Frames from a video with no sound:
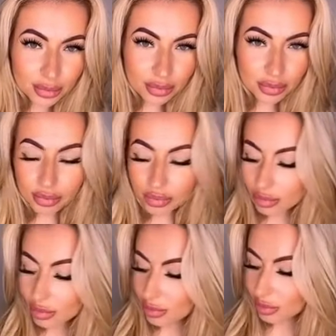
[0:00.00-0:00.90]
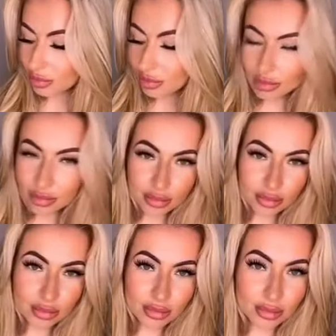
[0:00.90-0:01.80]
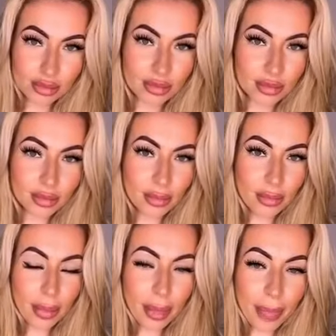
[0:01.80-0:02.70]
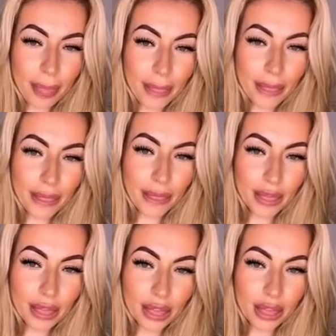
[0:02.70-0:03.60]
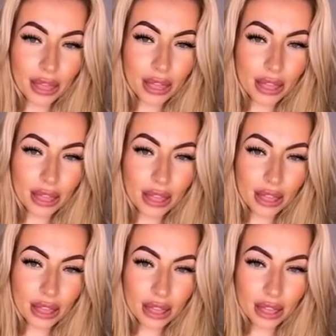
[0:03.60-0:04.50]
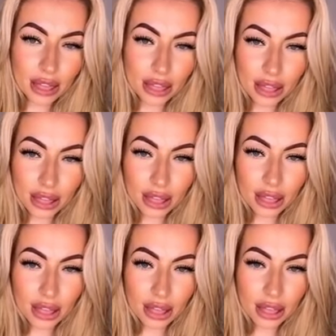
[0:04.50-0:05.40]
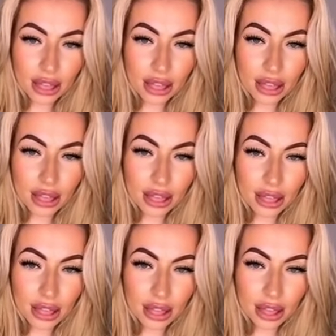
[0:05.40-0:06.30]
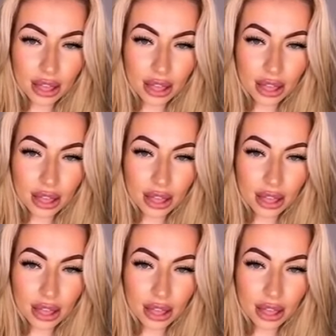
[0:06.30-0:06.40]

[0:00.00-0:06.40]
[no speech]